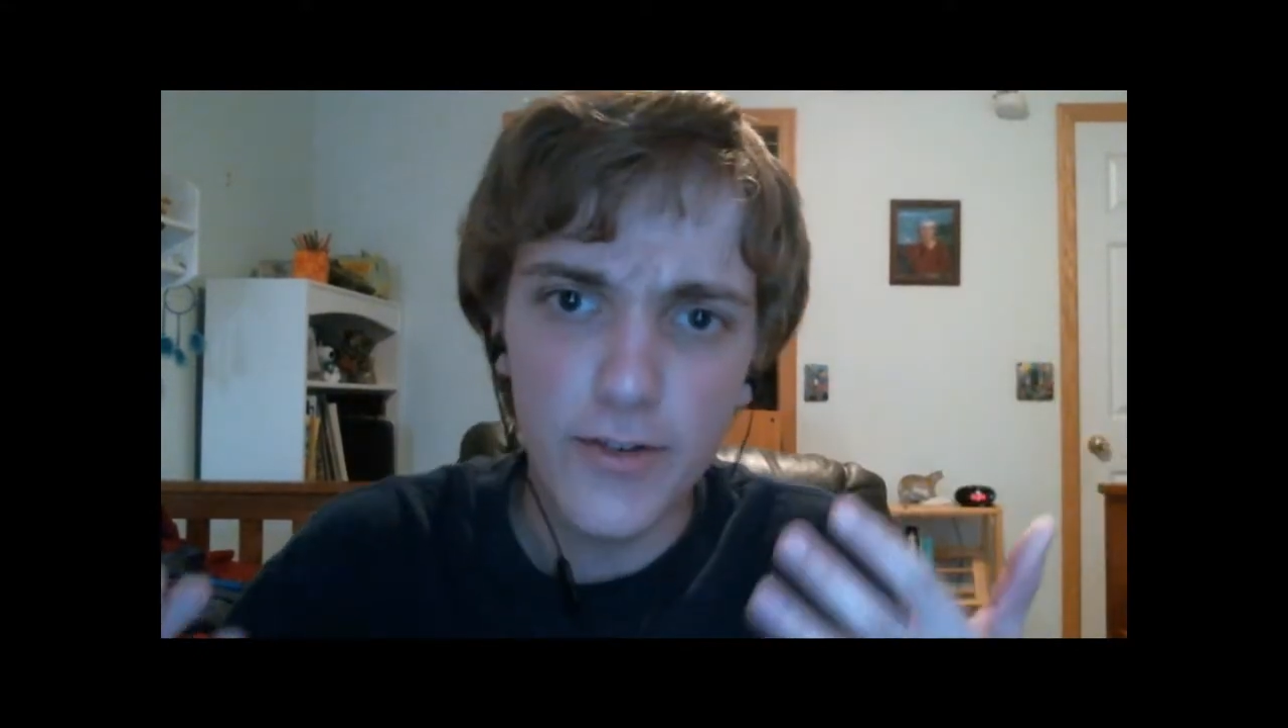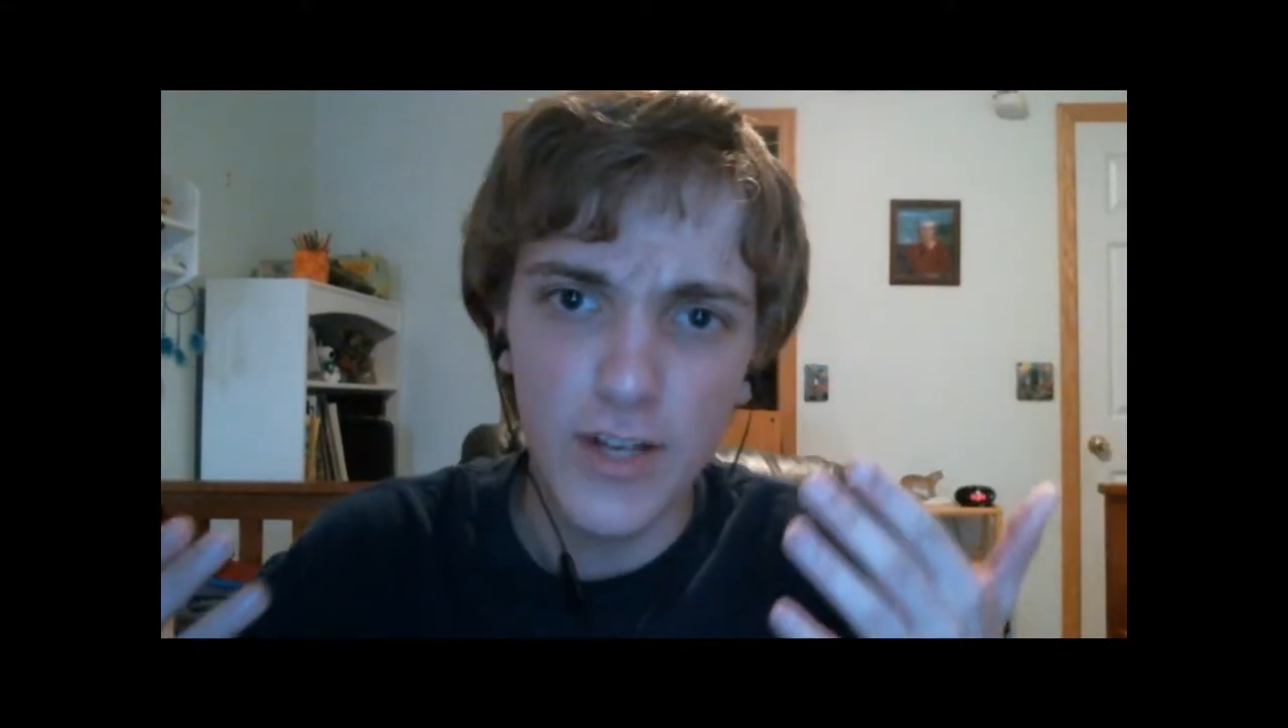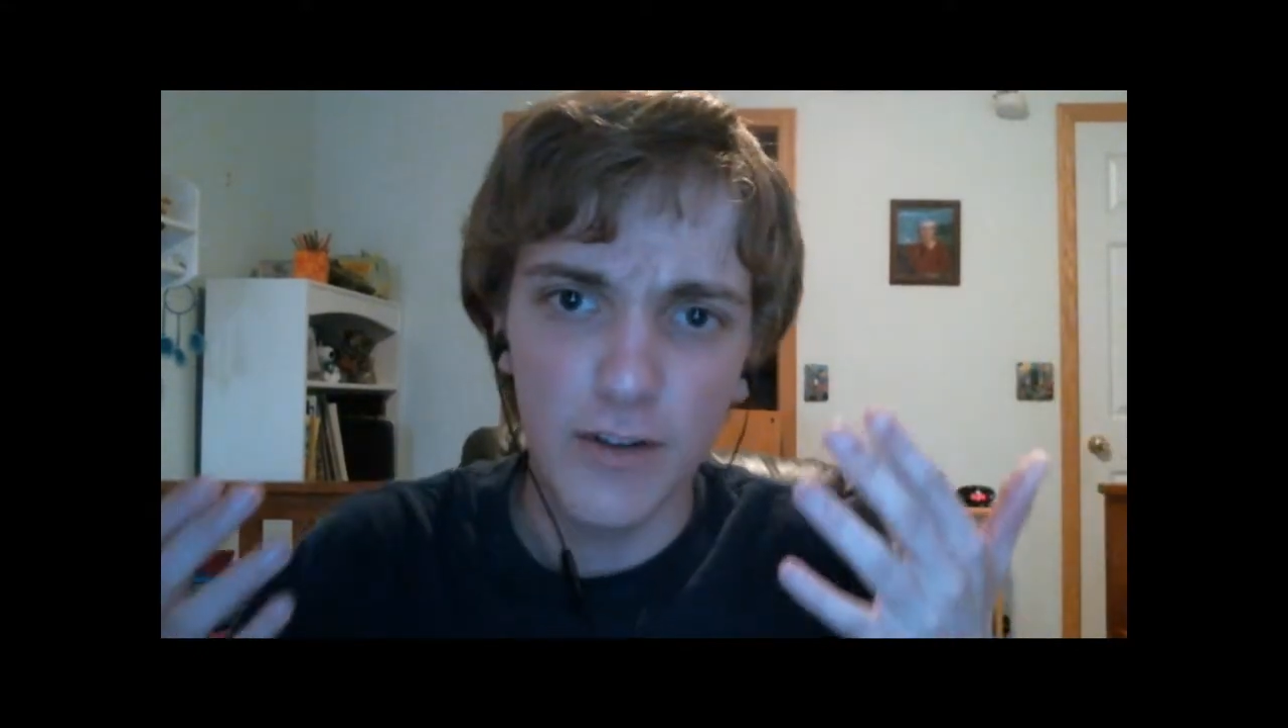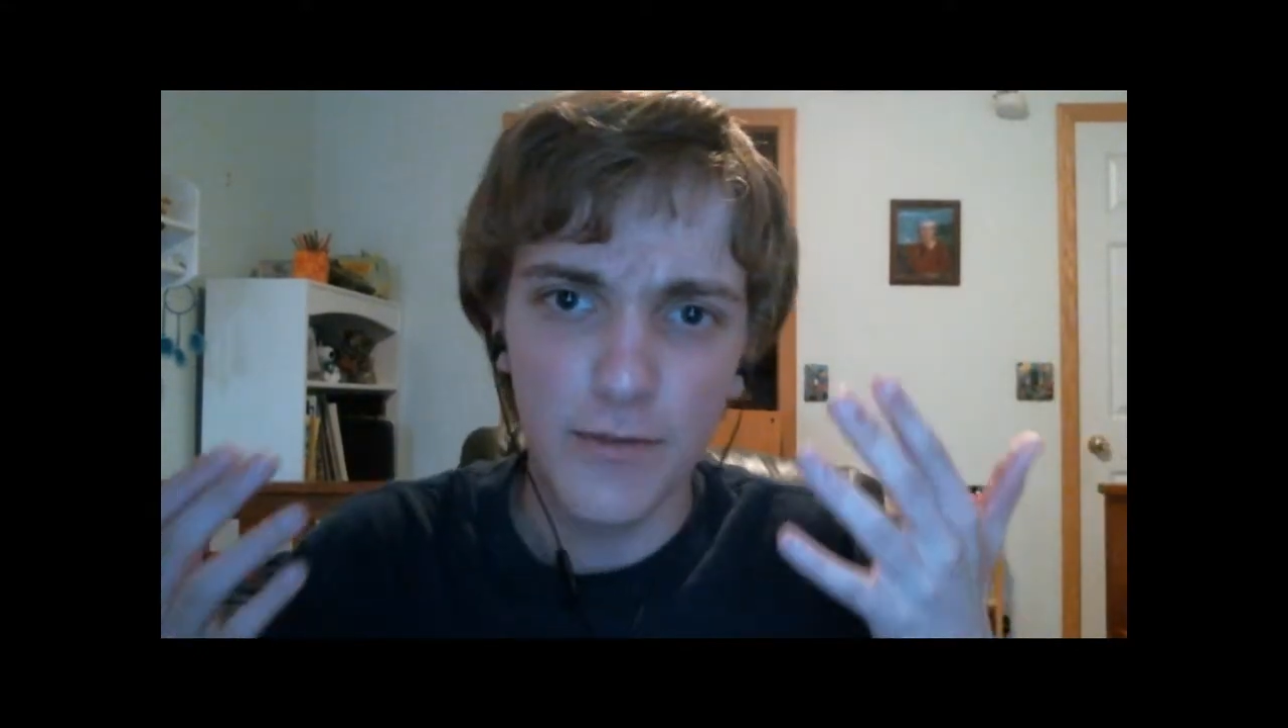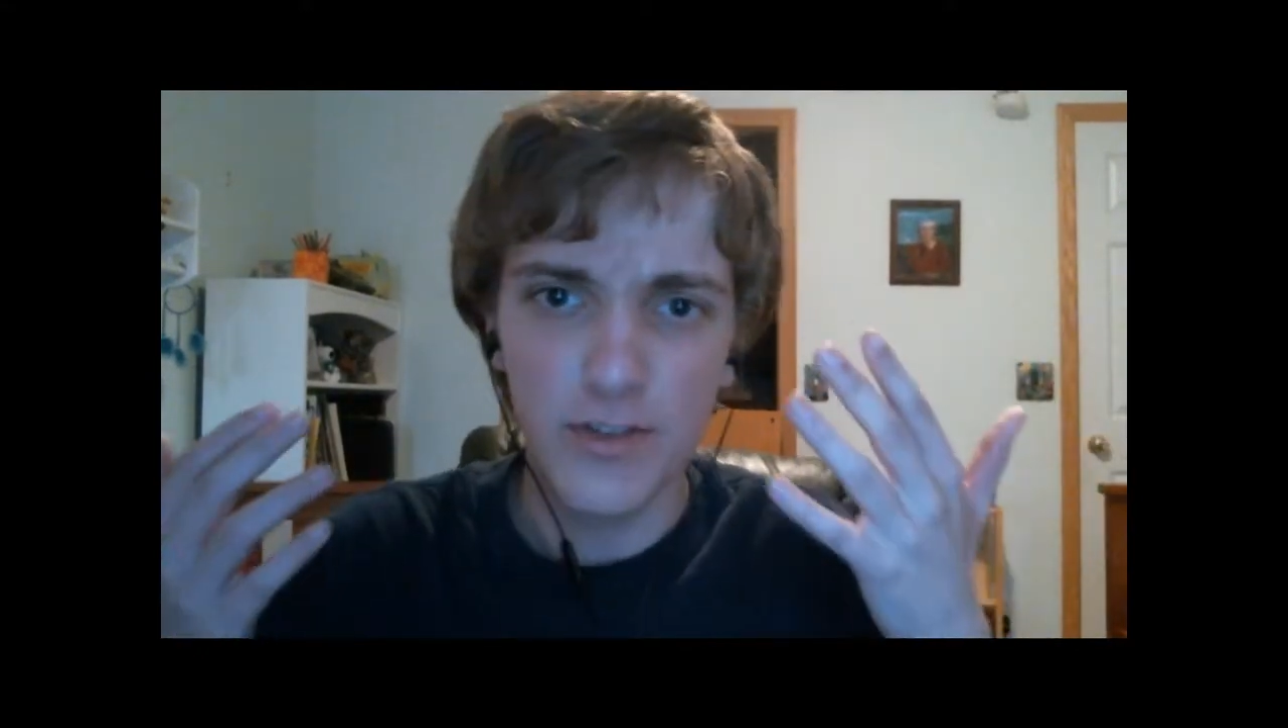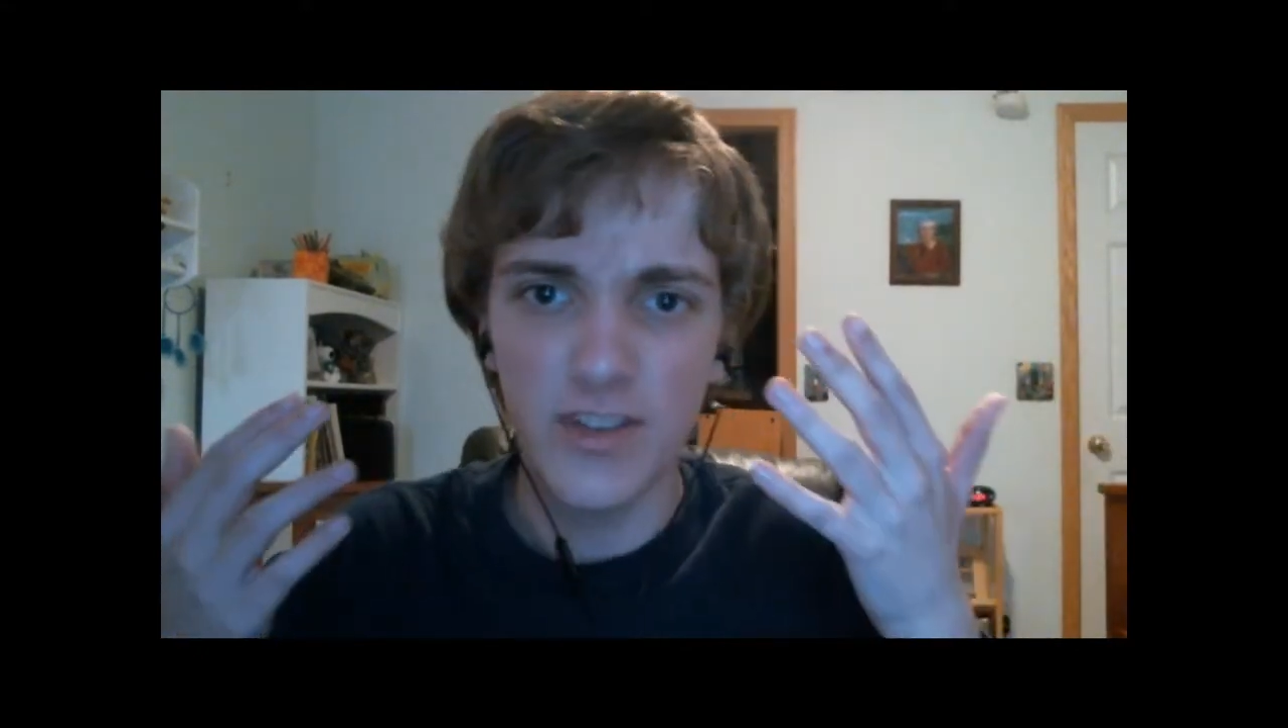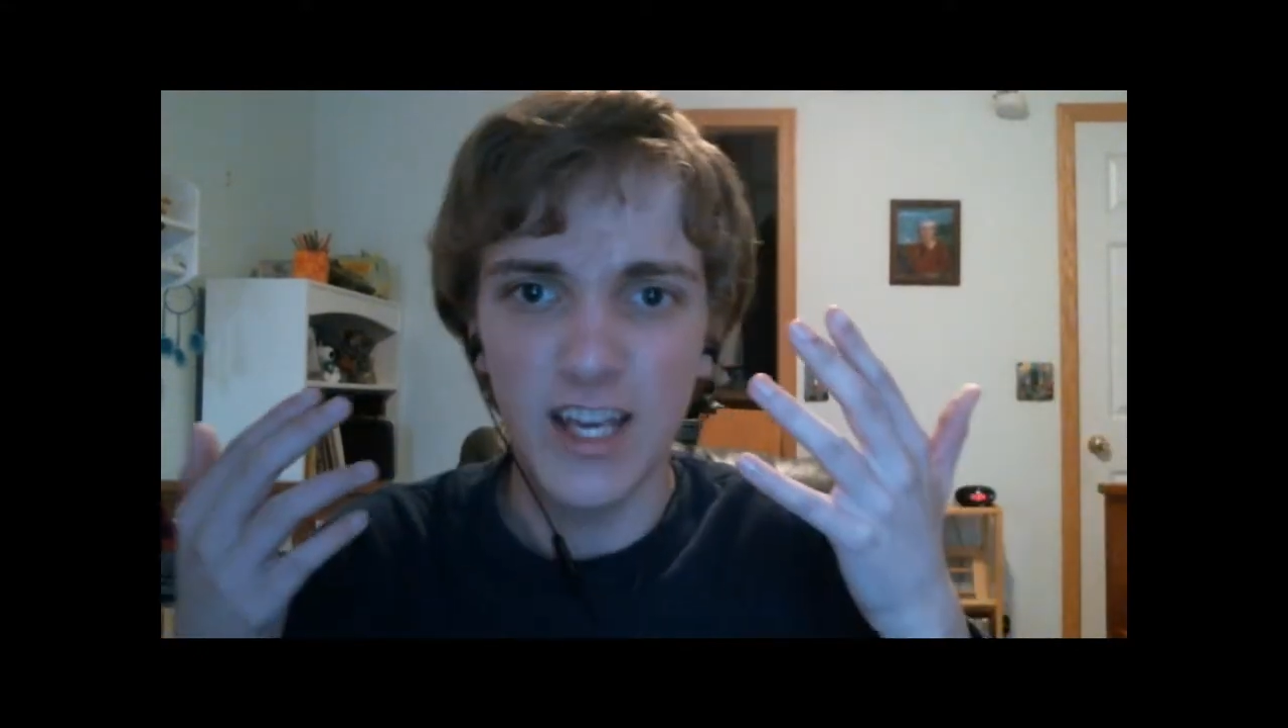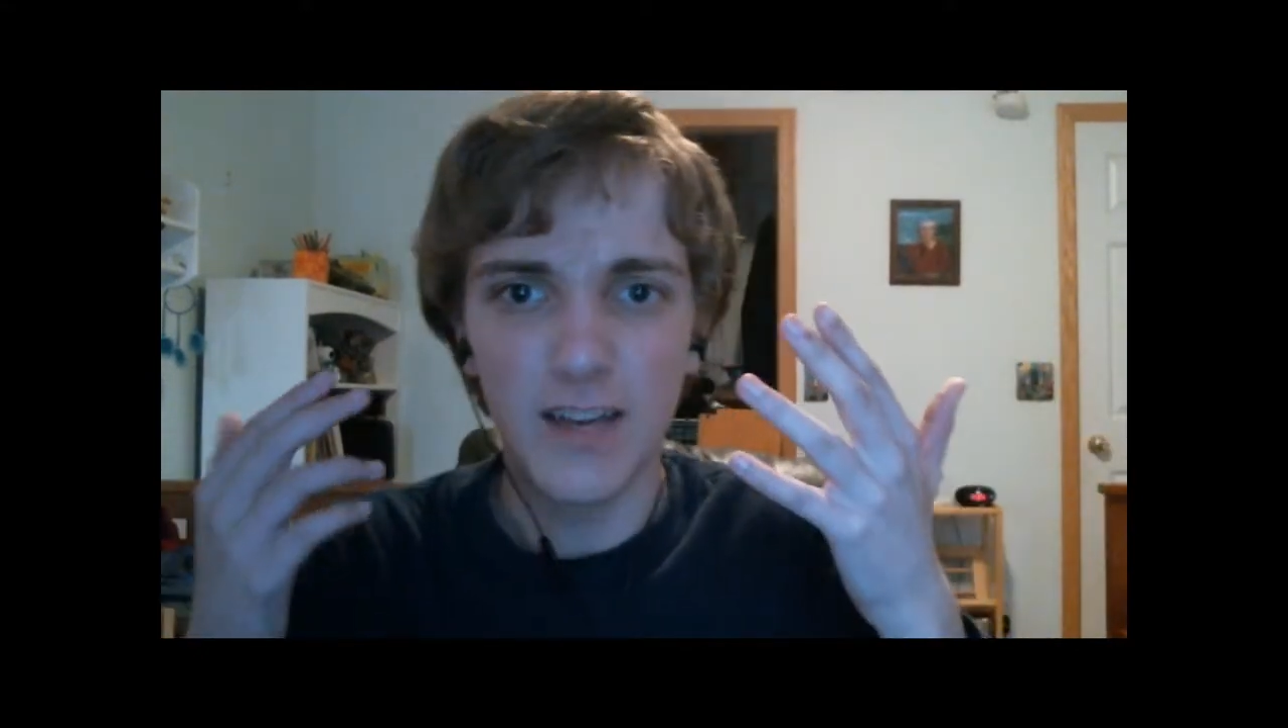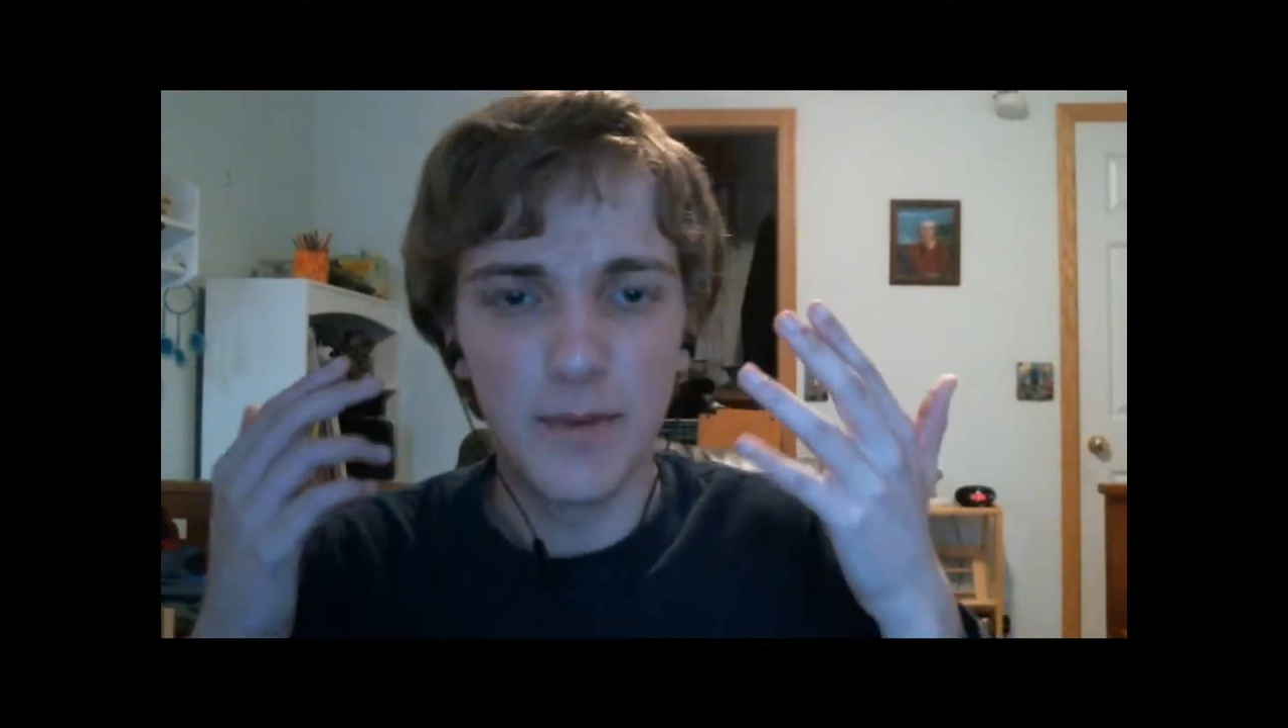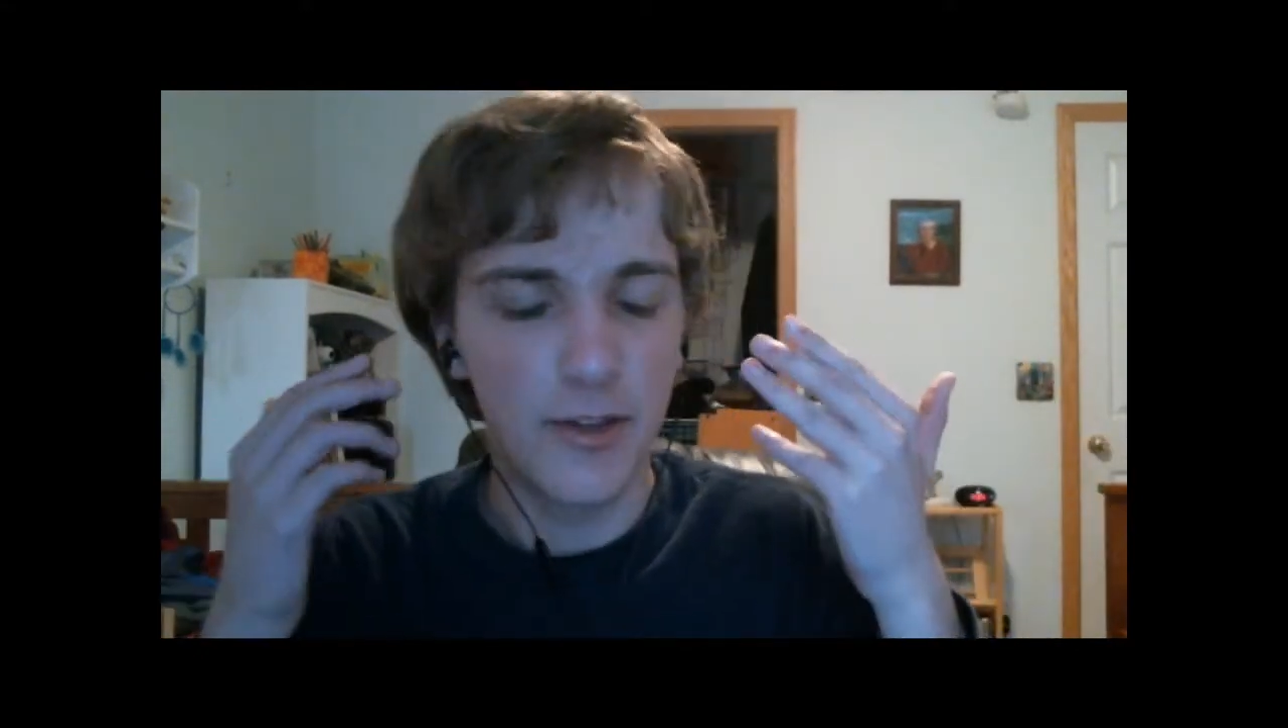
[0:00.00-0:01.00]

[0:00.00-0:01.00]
self-esteem